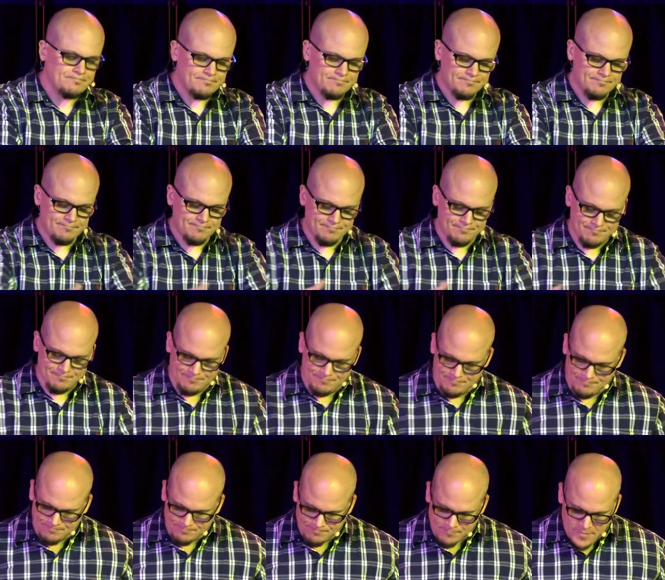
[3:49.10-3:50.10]

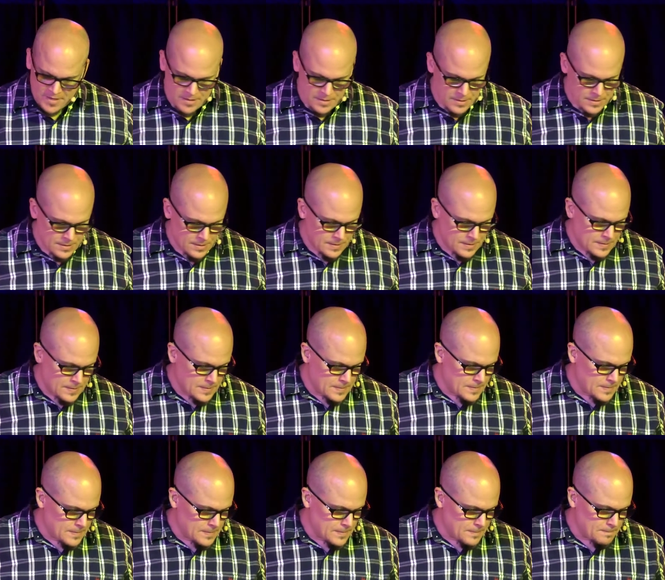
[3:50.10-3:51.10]

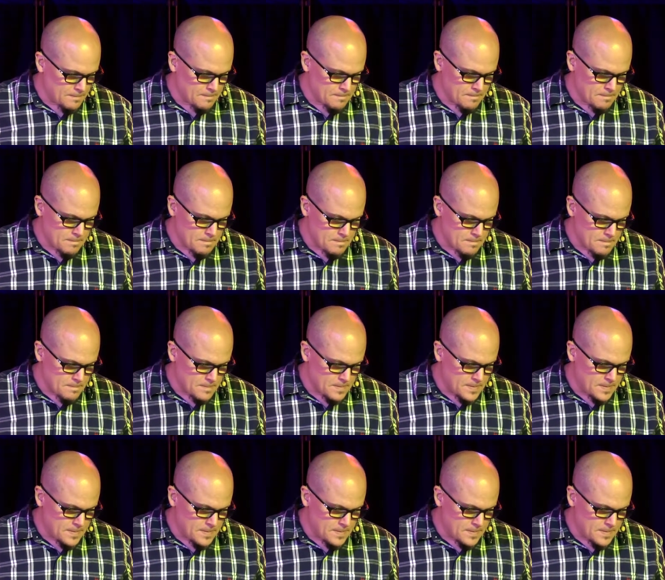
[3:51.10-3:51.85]
Nobody speaks.